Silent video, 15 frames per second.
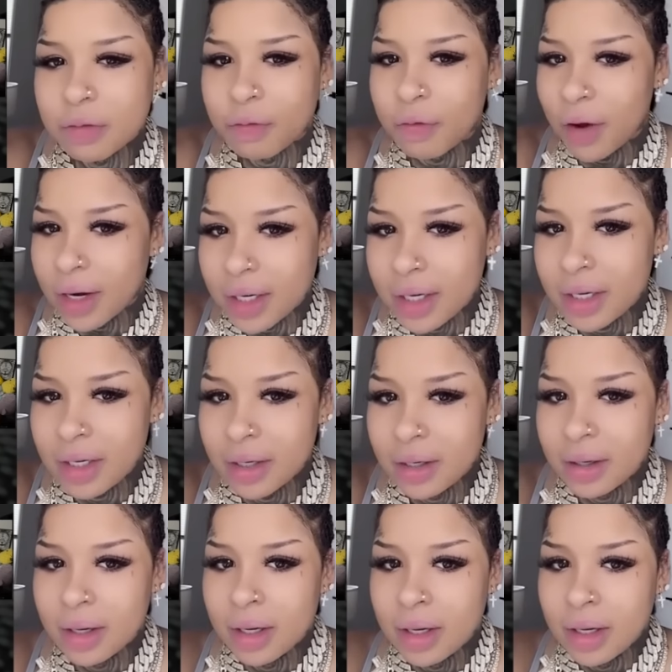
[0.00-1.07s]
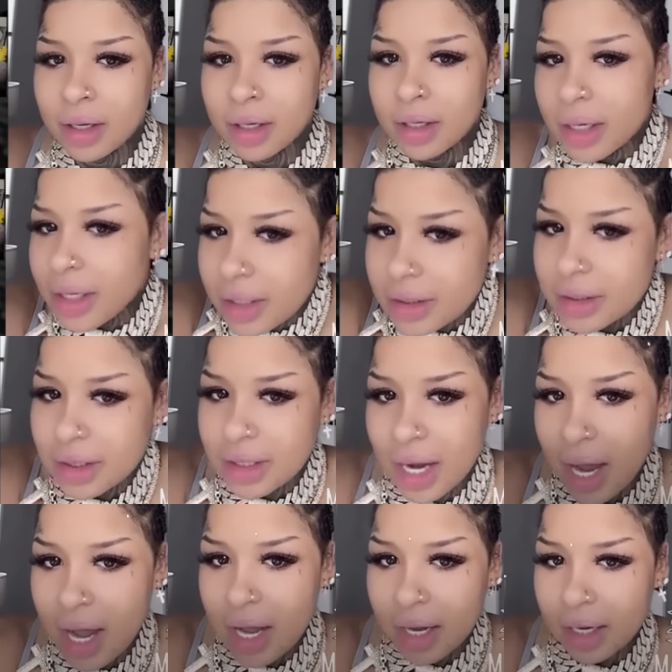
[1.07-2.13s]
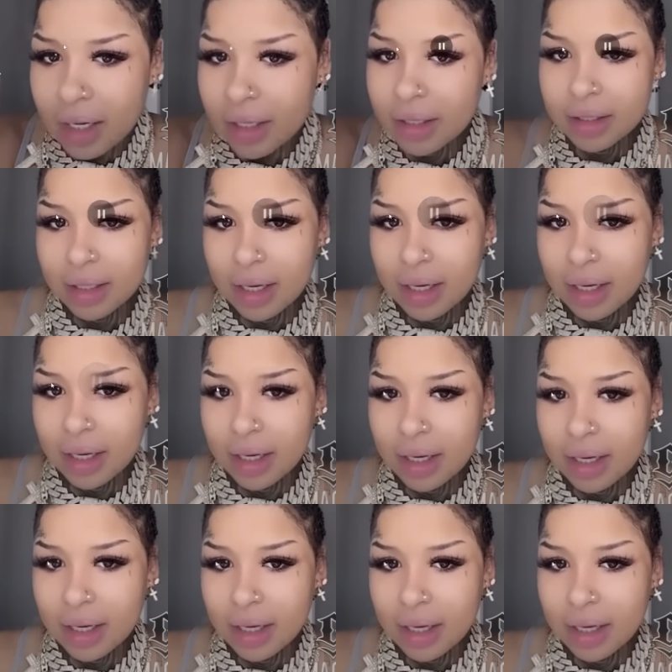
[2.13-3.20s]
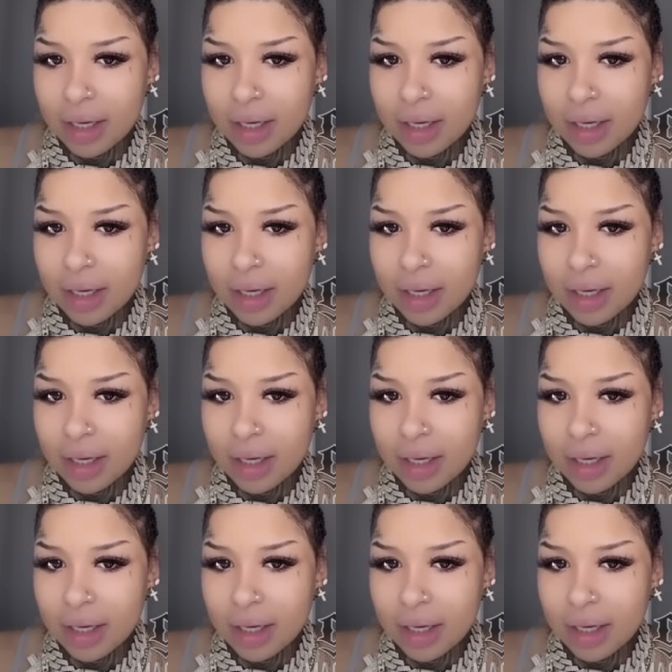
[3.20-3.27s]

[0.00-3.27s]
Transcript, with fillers: is funny needs to. Damn, friend.